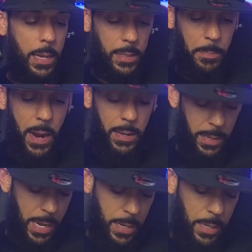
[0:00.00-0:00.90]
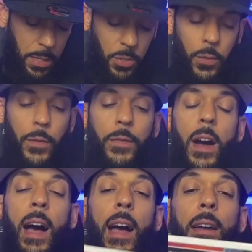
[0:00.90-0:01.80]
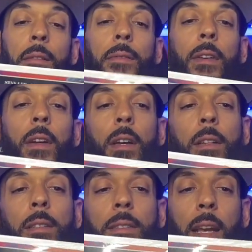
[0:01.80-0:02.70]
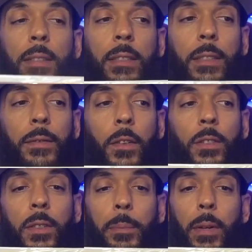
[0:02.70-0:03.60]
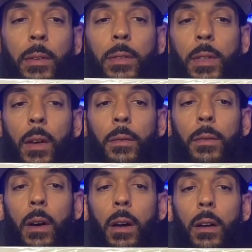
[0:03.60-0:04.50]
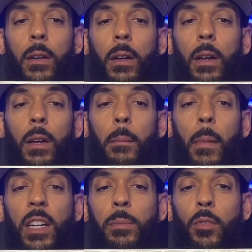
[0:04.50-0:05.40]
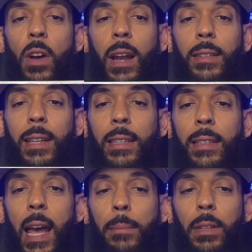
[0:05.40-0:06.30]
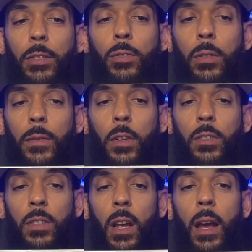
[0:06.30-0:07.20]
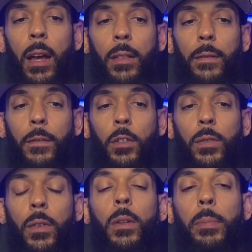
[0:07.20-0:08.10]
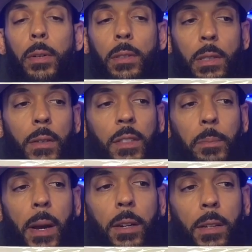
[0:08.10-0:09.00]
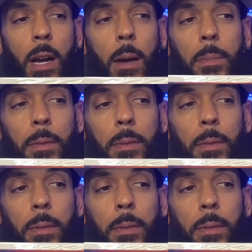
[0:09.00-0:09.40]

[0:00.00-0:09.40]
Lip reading: Spider-Geddon Issue 5. This has the first appearance of Miles Morales as Captain Universe and the first full appearance of Spider-Cop.